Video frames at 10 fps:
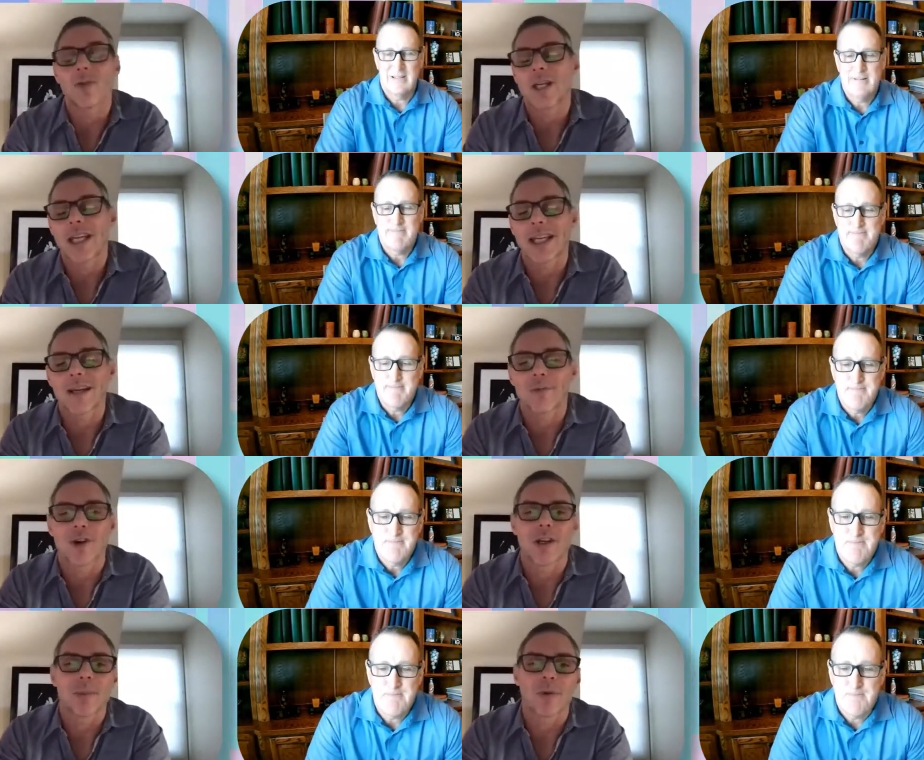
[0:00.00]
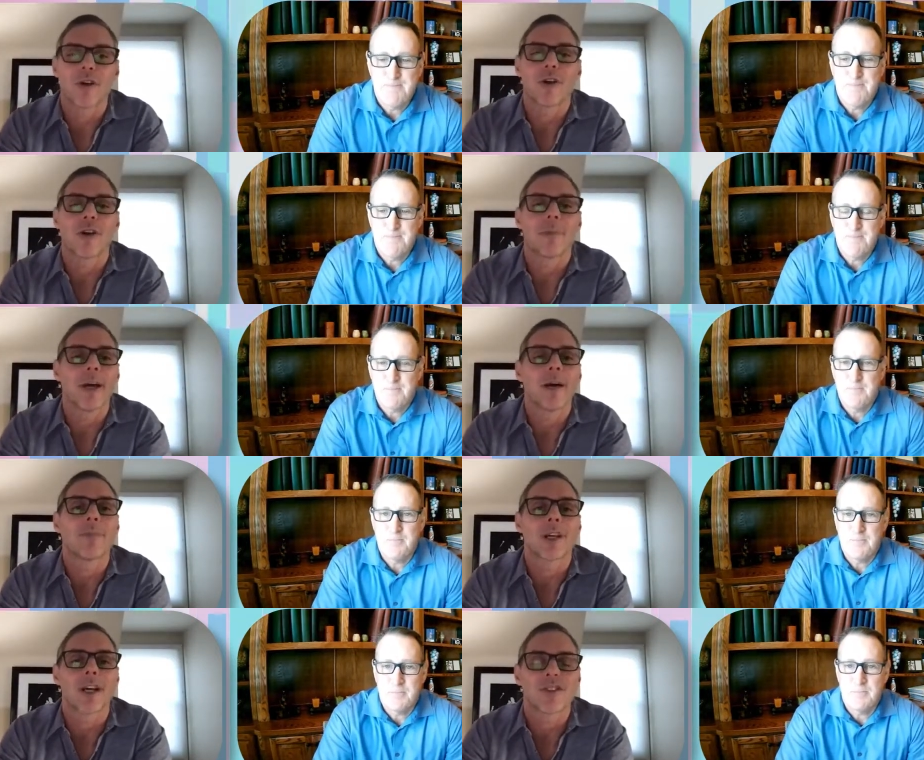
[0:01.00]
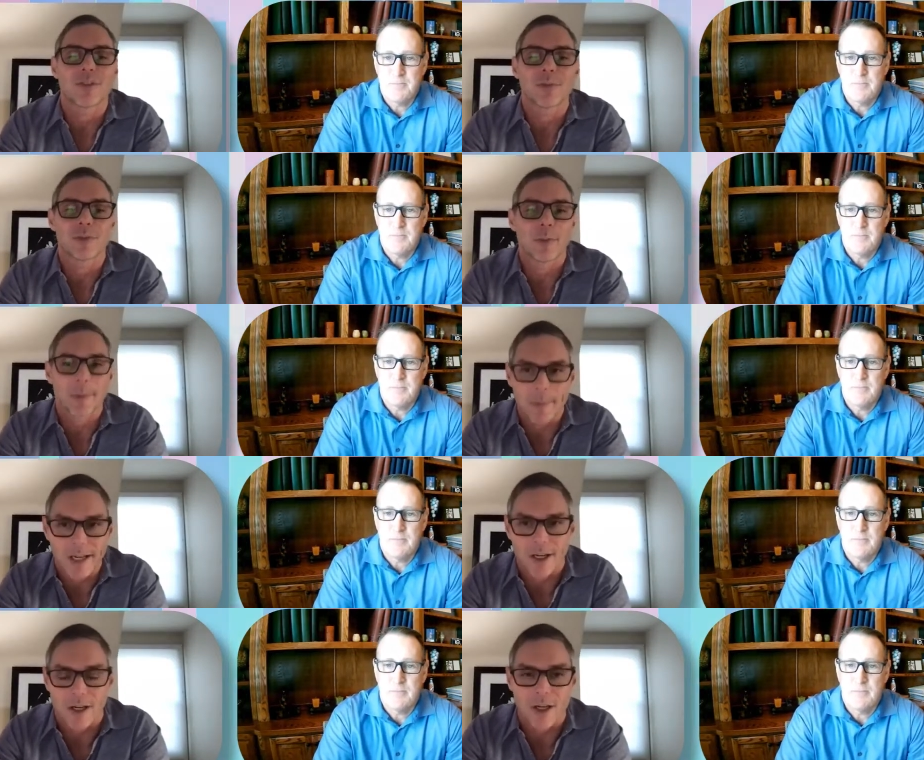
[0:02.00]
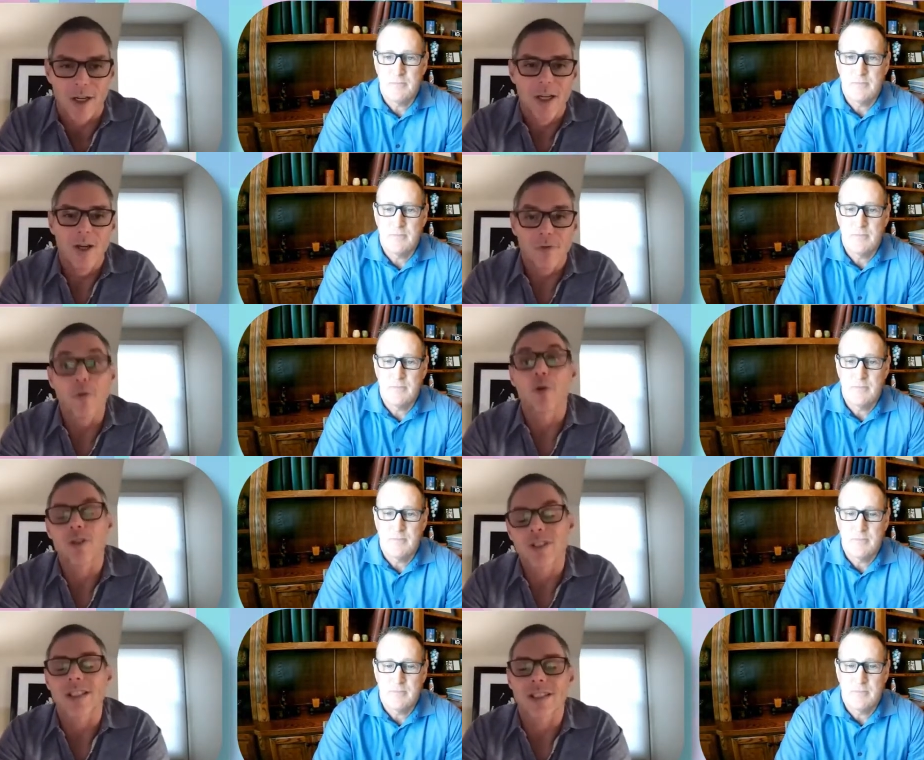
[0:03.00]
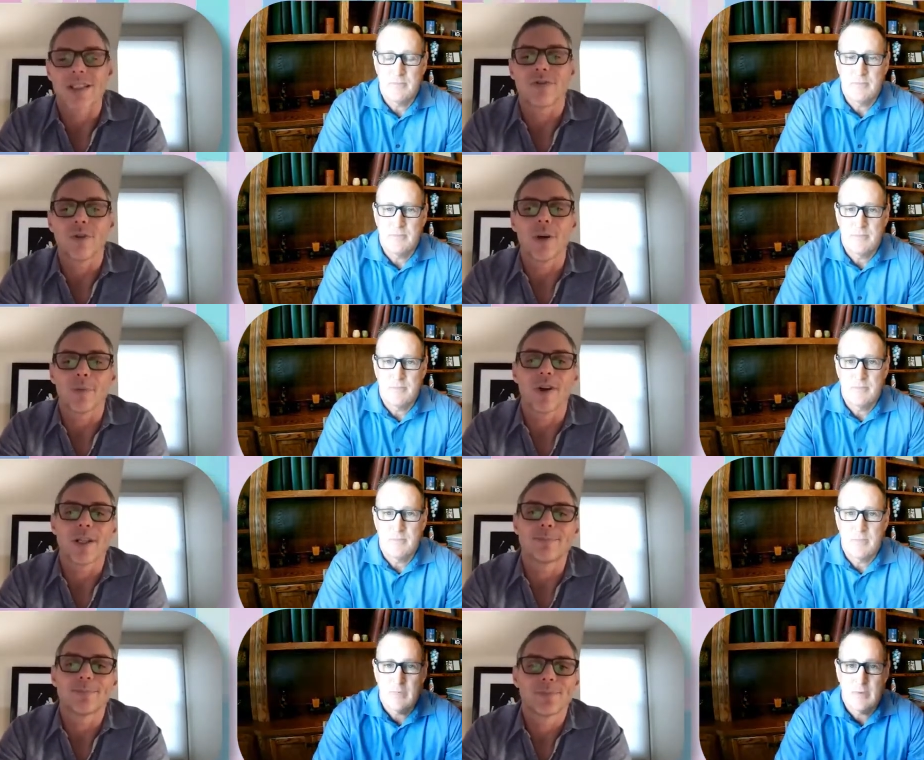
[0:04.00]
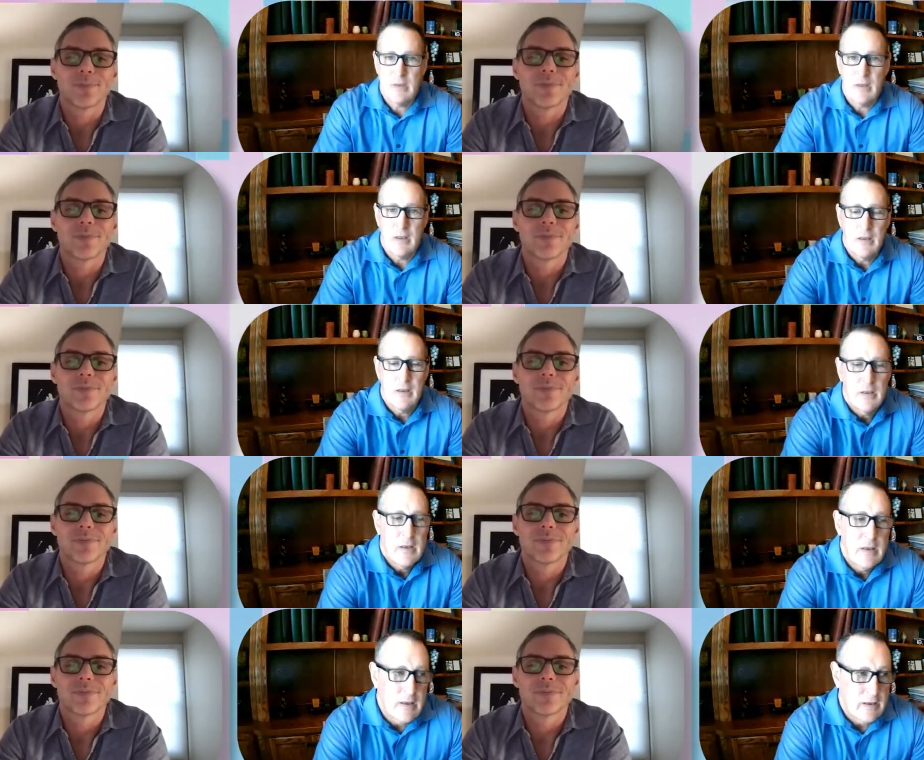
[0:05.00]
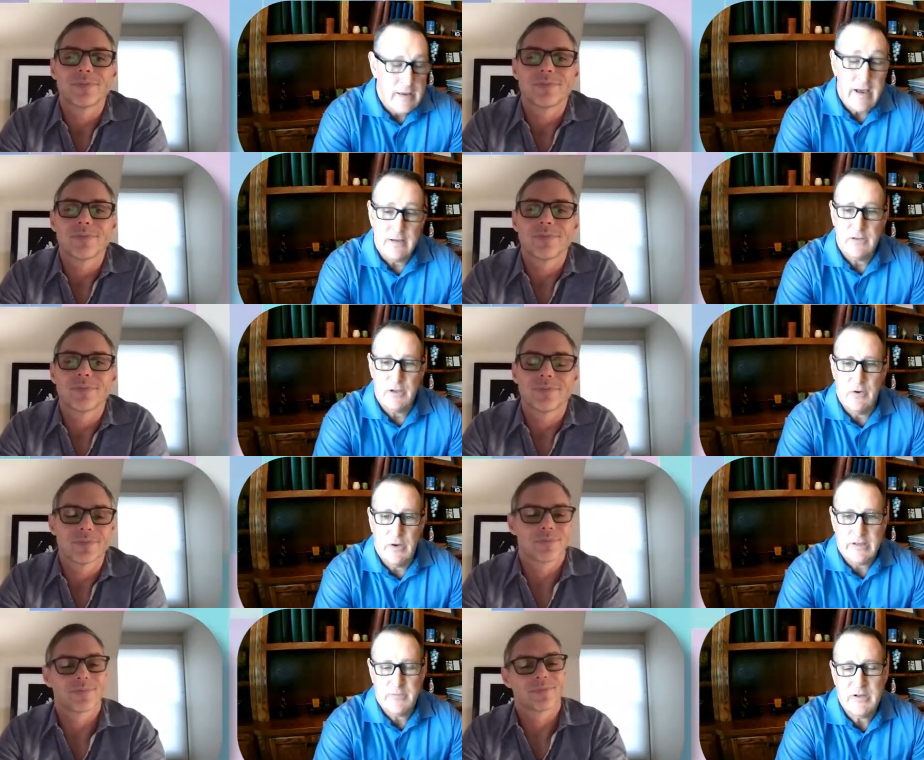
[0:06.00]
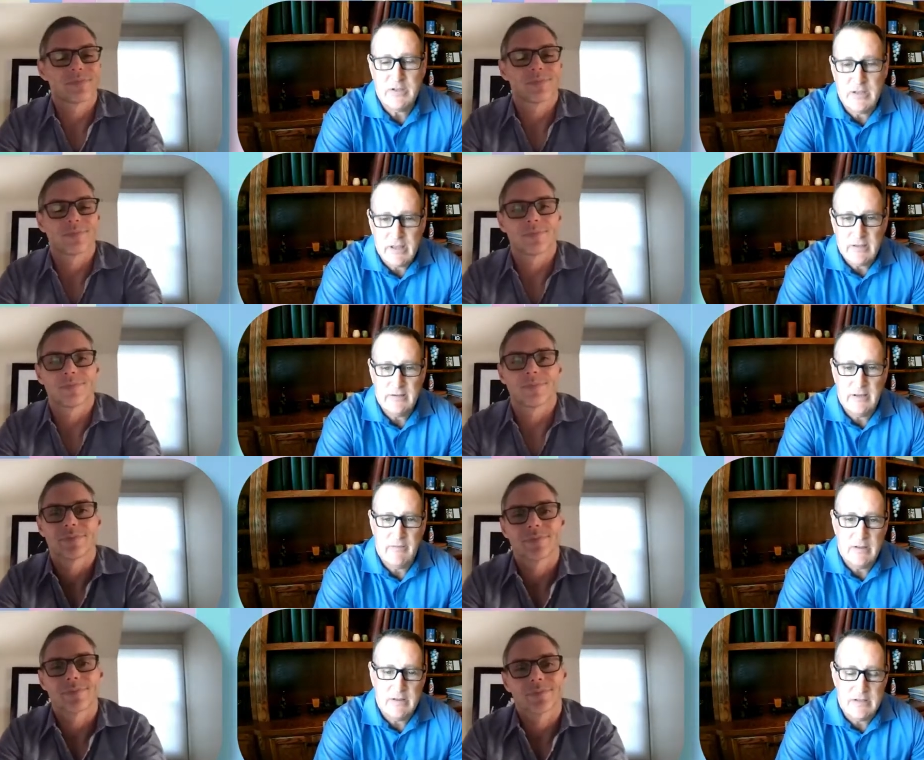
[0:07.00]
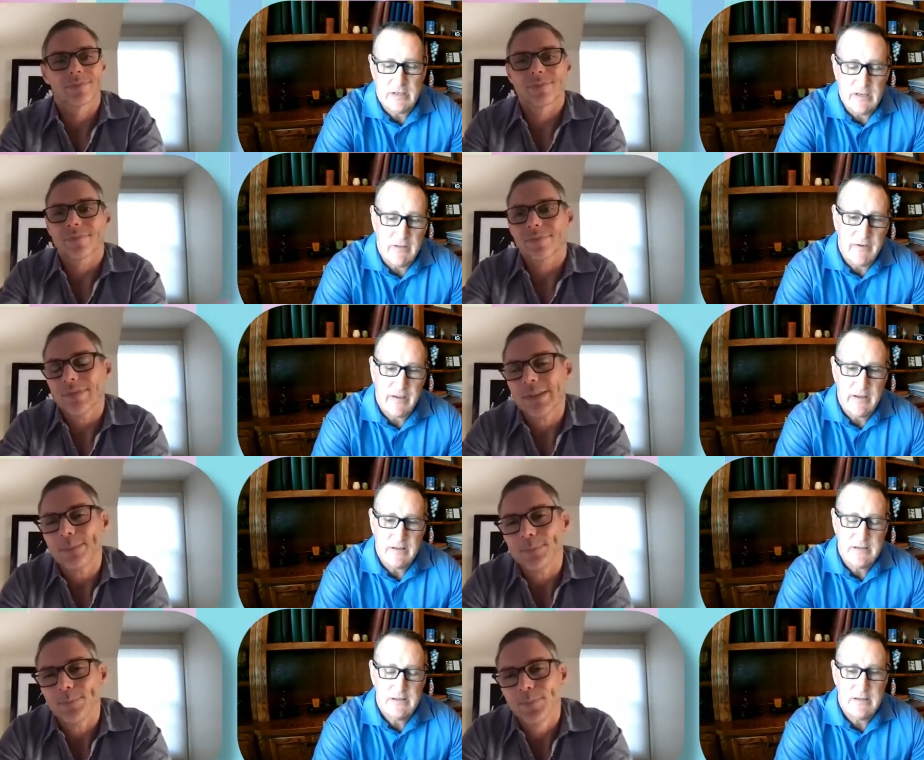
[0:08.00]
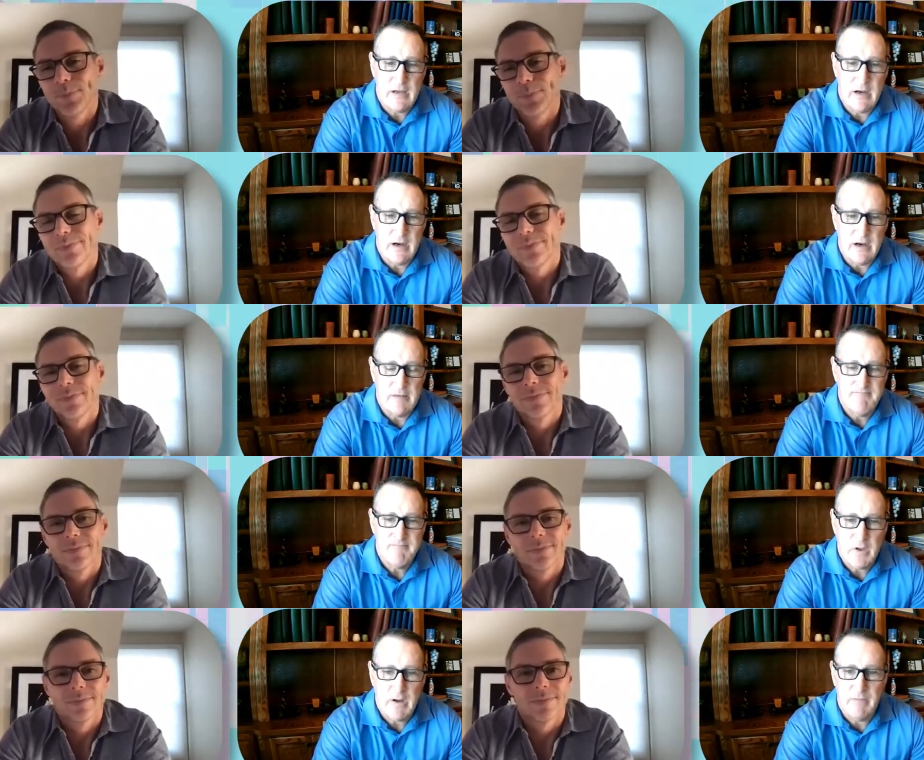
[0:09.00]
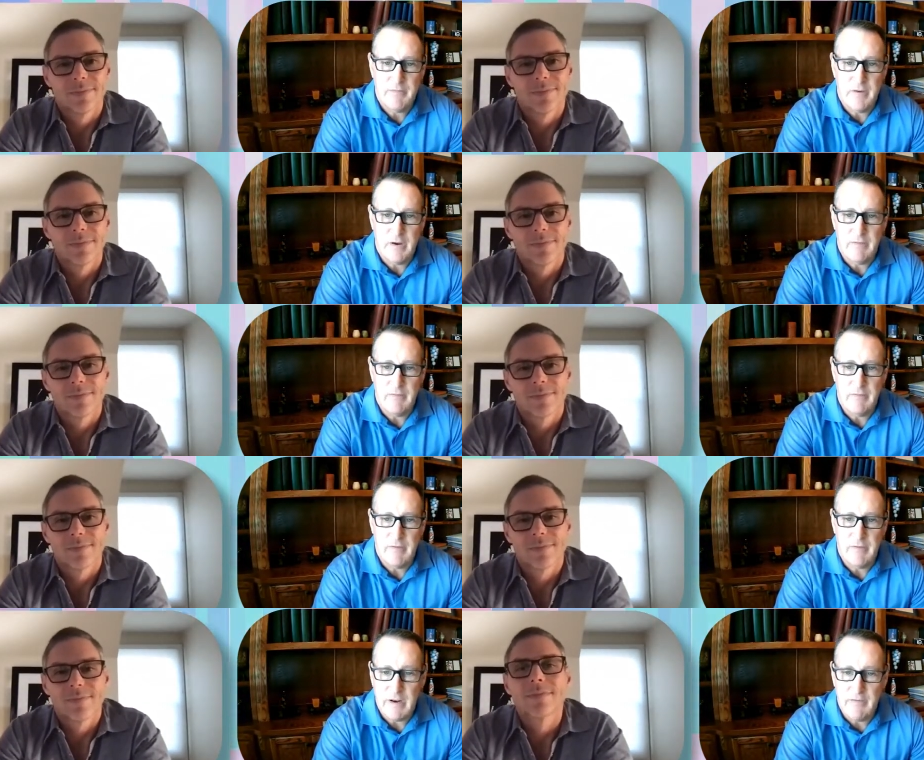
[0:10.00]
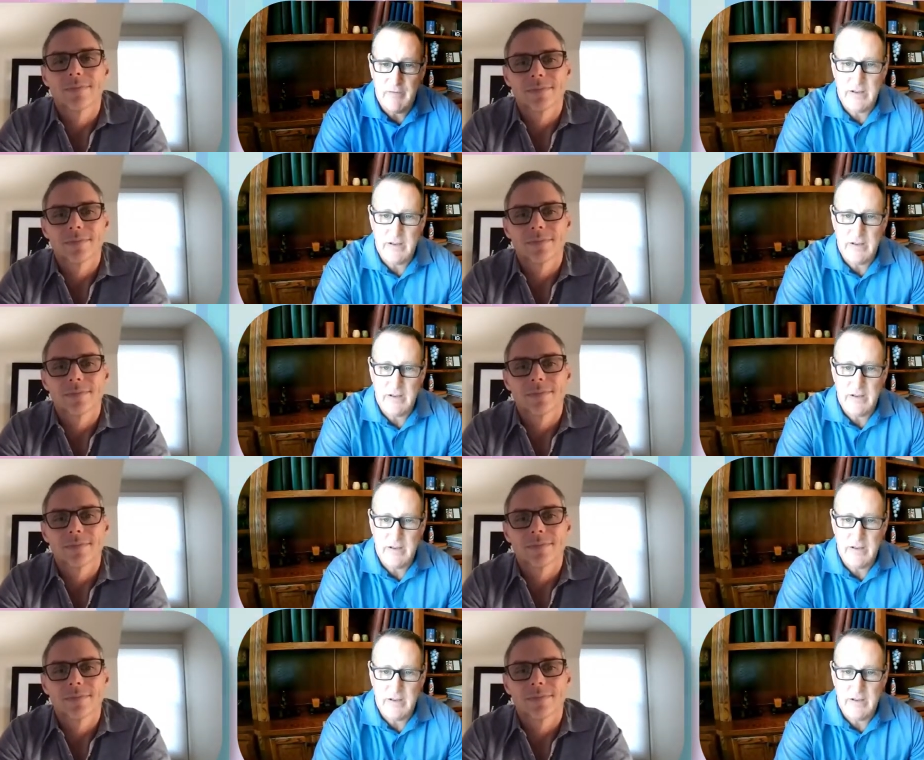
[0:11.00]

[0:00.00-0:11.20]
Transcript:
Speaker 1: the weekend upgrade program help the customers prepare for a successful upgrade
Speaker 2: yeah so especially given the significance um, of of an upgrade event